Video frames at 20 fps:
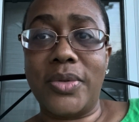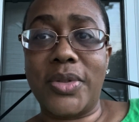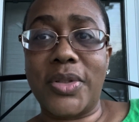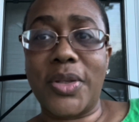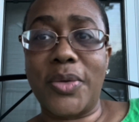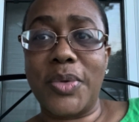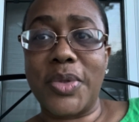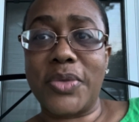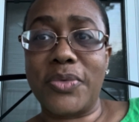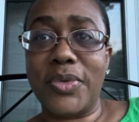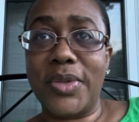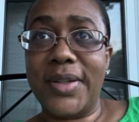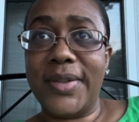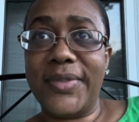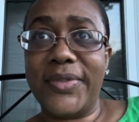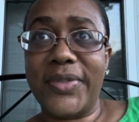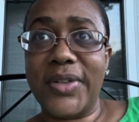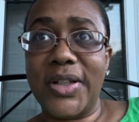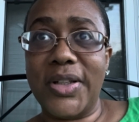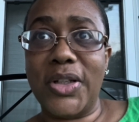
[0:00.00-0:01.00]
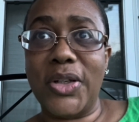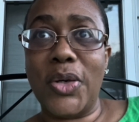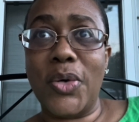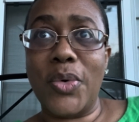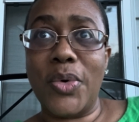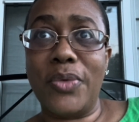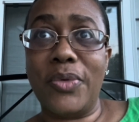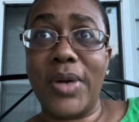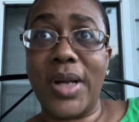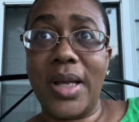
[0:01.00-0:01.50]
So it's really fun to go
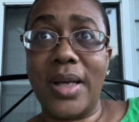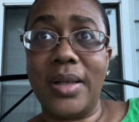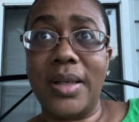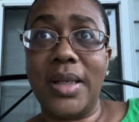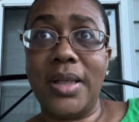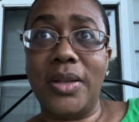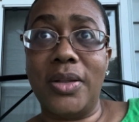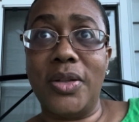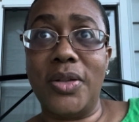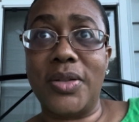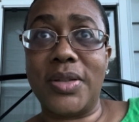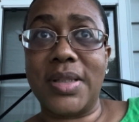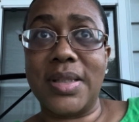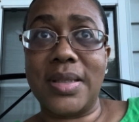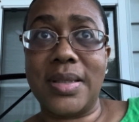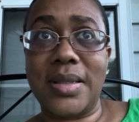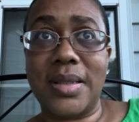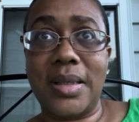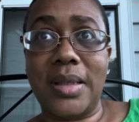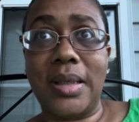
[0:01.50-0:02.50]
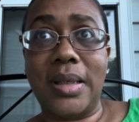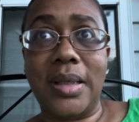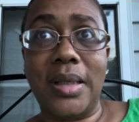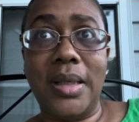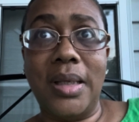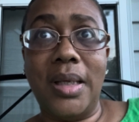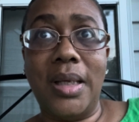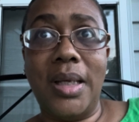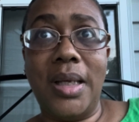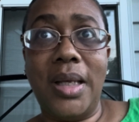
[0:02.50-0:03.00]
around and look to see
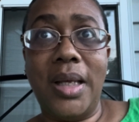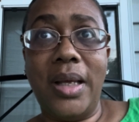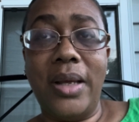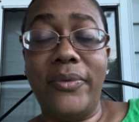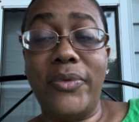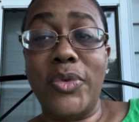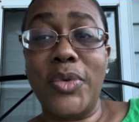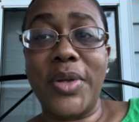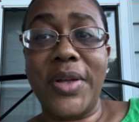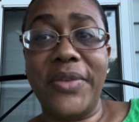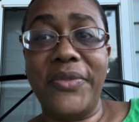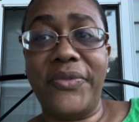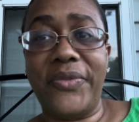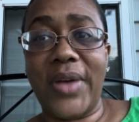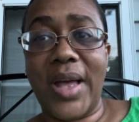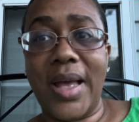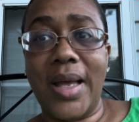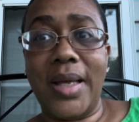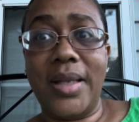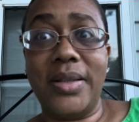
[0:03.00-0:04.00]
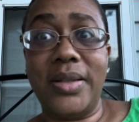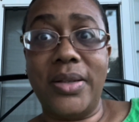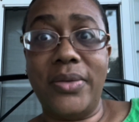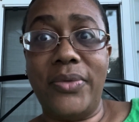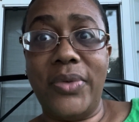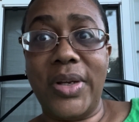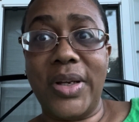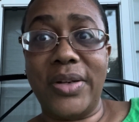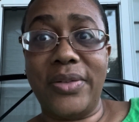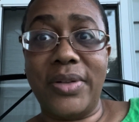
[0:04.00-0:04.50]
if you can find the
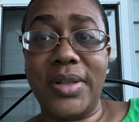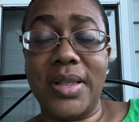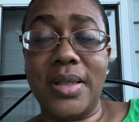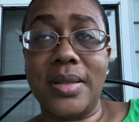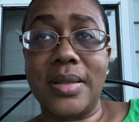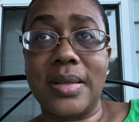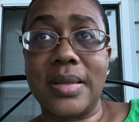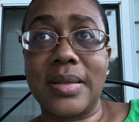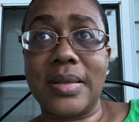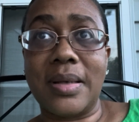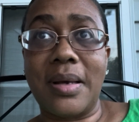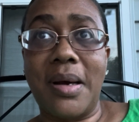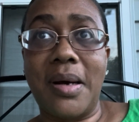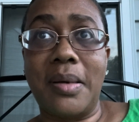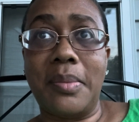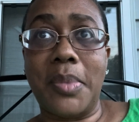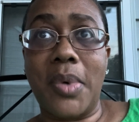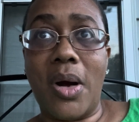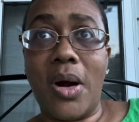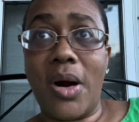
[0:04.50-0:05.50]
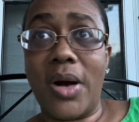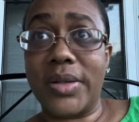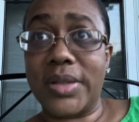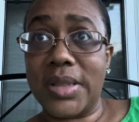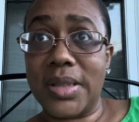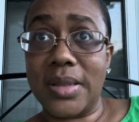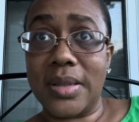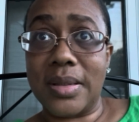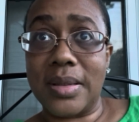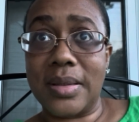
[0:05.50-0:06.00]
various um,
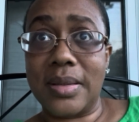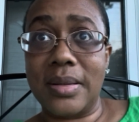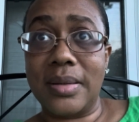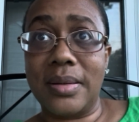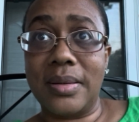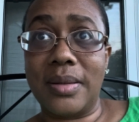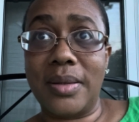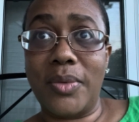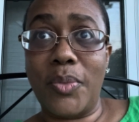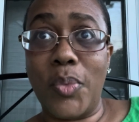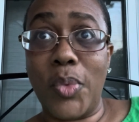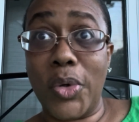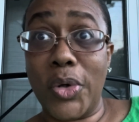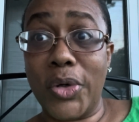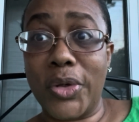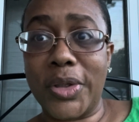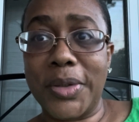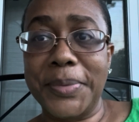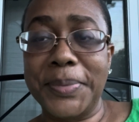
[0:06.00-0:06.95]
artists' work.